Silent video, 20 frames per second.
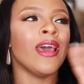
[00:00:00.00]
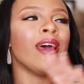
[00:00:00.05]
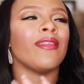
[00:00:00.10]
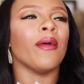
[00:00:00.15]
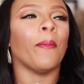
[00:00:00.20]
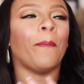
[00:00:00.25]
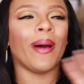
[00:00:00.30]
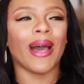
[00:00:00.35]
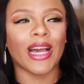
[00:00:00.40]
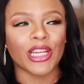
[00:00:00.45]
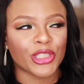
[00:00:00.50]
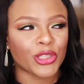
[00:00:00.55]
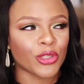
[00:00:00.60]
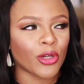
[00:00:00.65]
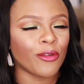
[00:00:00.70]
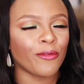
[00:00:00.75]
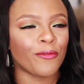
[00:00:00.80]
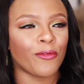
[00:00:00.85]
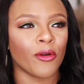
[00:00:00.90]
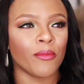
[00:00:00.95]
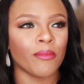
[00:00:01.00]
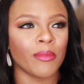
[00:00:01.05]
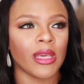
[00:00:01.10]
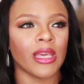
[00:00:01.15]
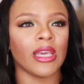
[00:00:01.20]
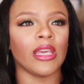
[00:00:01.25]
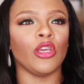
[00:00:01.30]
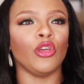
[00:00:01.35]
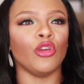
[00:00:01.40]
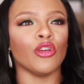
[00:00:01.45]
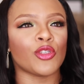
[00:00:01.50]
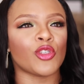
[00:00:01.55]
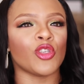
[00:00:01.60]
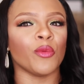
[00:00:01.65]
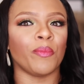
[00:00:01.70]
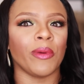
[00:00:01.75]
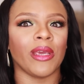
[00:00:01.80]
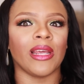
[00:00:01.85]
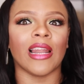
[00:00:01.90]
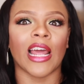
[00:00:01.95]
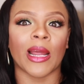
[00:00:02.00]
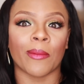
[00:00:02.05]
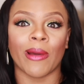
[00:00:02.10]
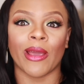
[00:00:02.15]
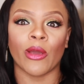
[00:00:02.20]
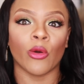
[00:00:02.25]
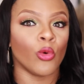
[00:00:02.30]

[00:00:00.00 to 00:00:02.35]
The passion for me used to be like my